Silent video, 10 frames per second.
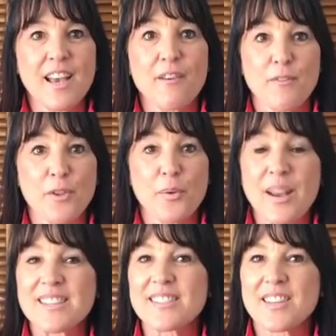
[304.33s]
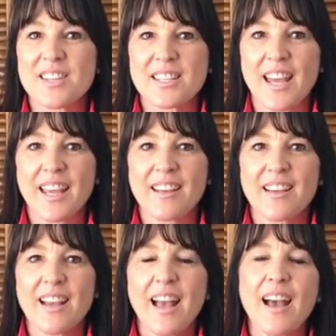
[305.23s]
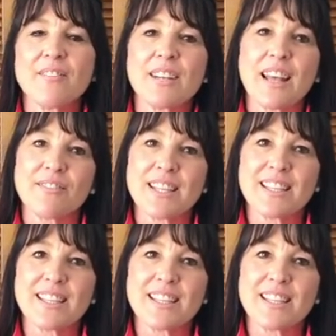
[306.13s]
for the rest of the day. Have a lovely